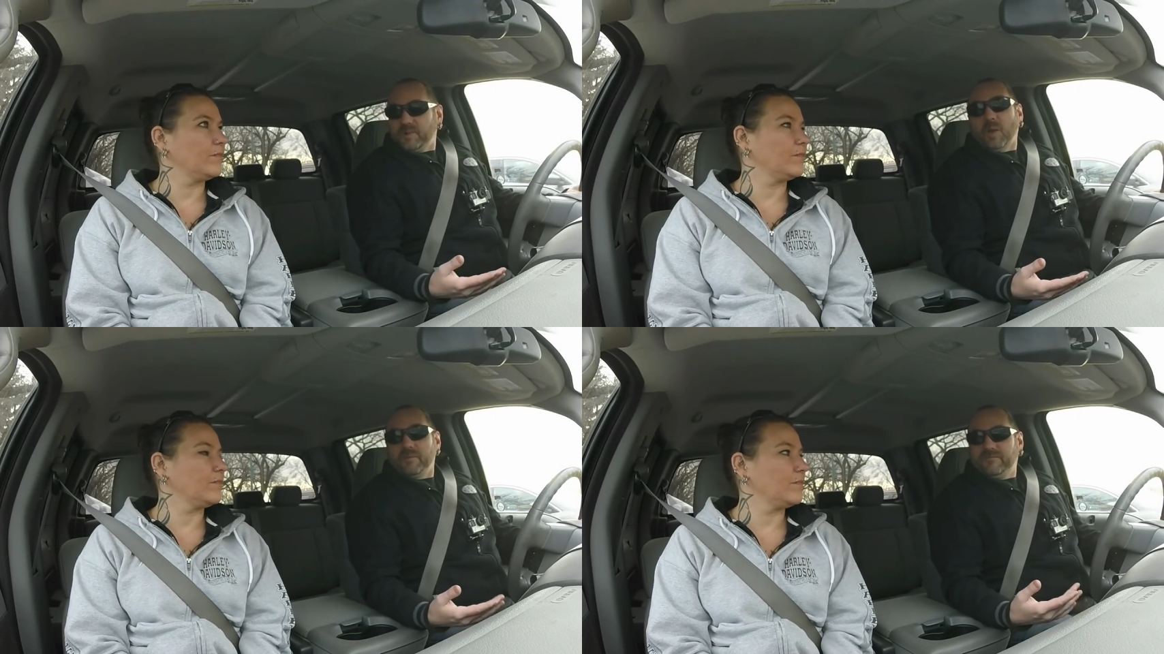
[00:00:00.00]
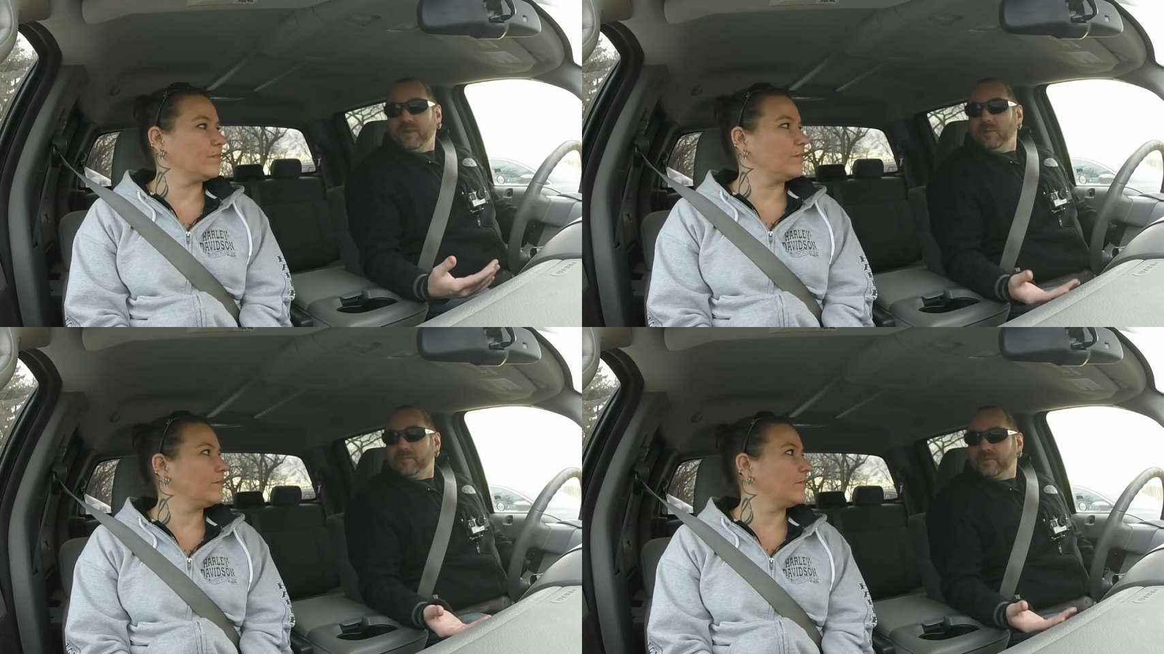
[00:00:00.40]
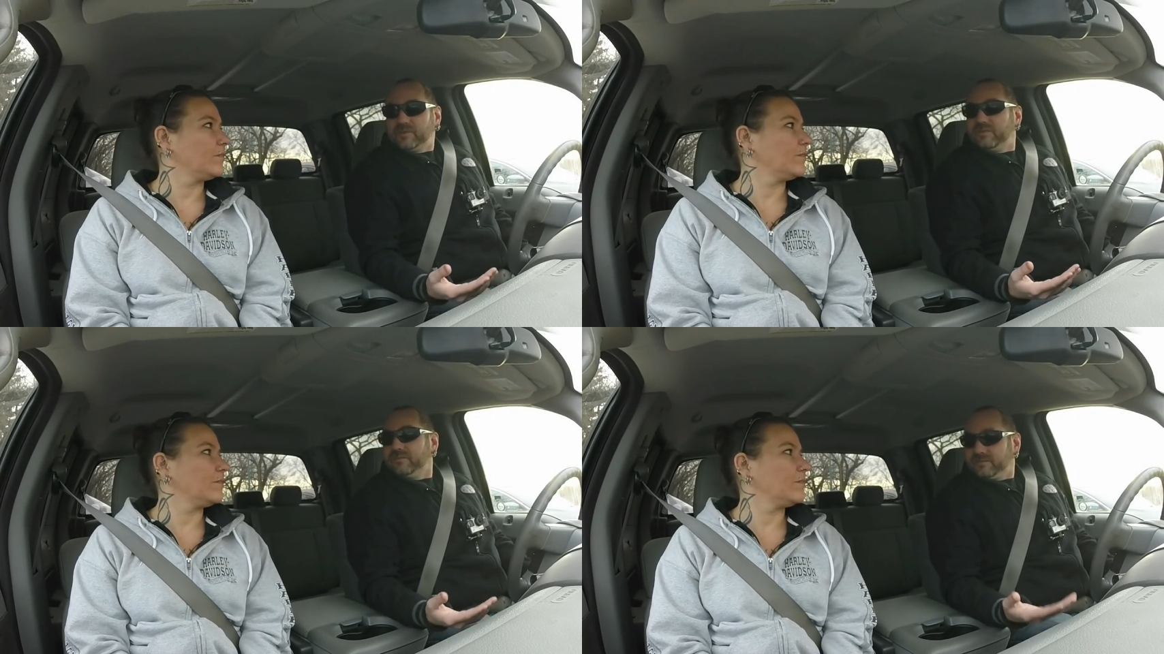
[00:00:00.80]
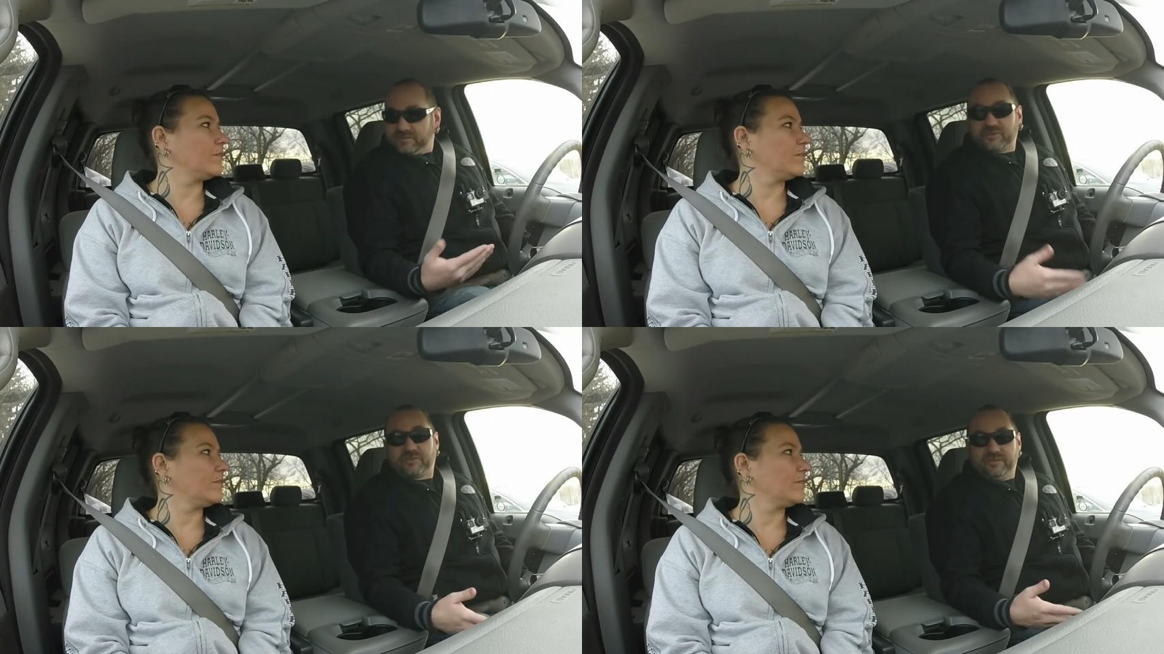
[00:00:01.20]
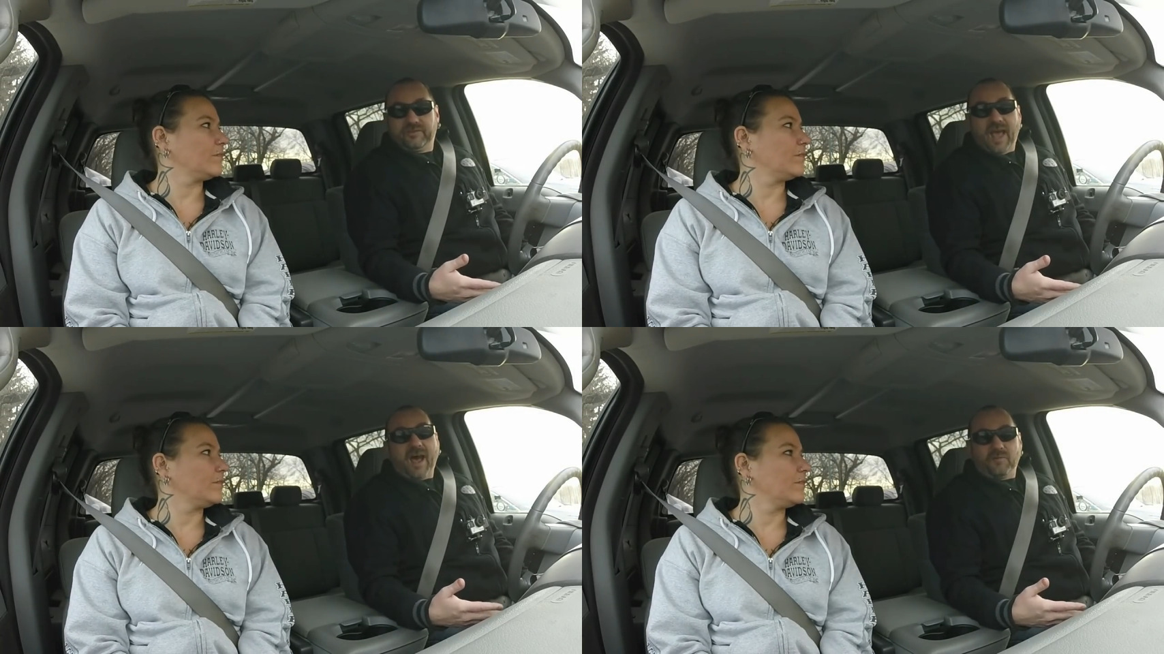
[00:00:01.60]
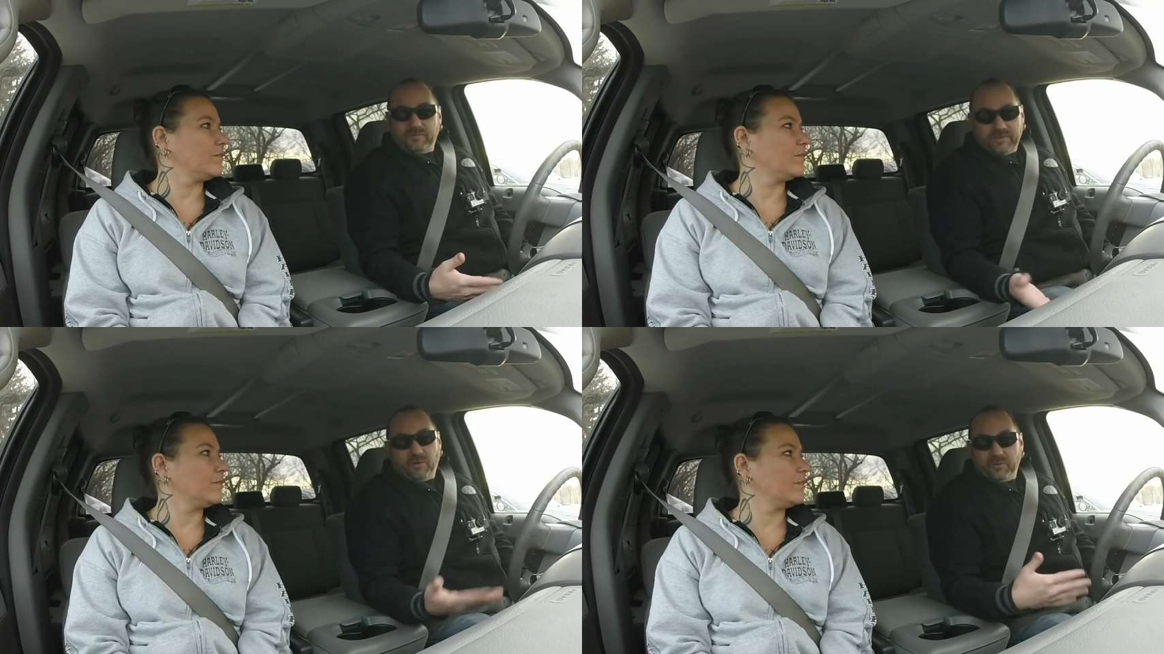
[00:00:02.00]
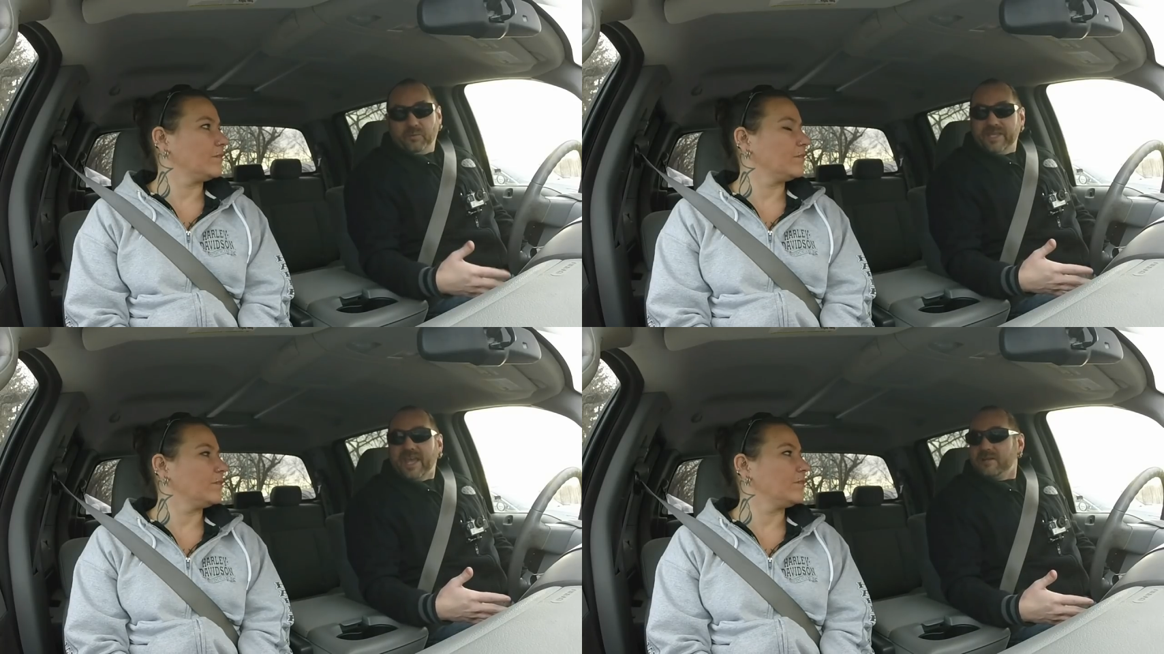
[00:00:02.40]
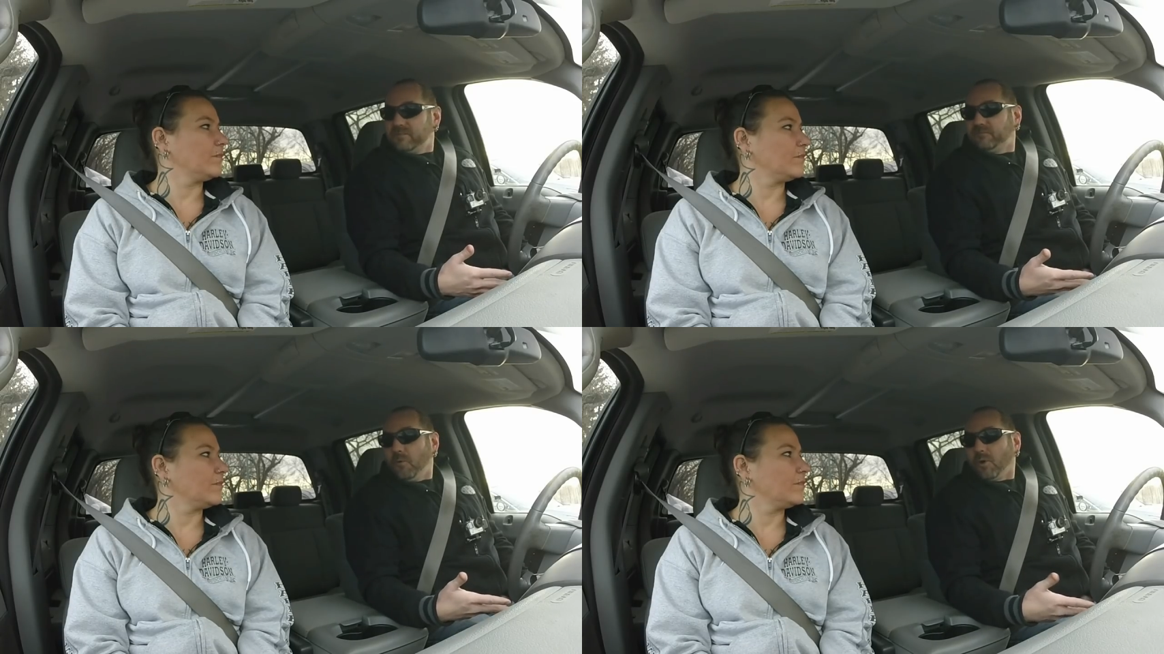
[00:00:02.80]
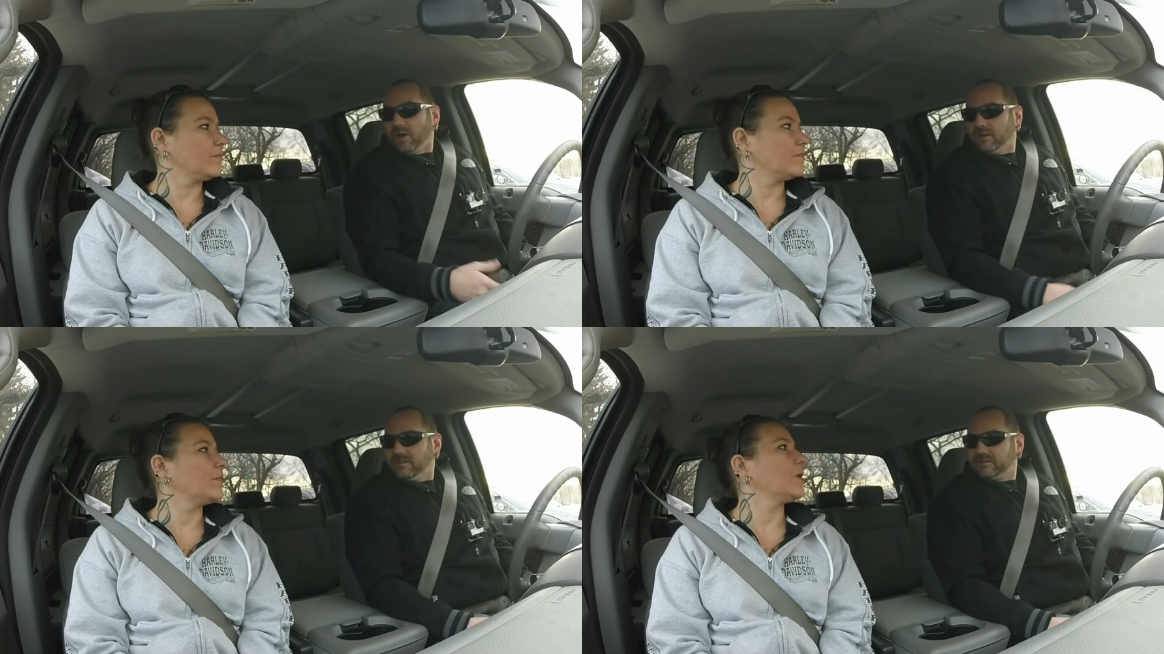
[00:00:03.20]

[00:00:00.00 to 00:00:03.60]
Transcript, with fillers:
Speaker 1: probably filmed that, you know, the weekend before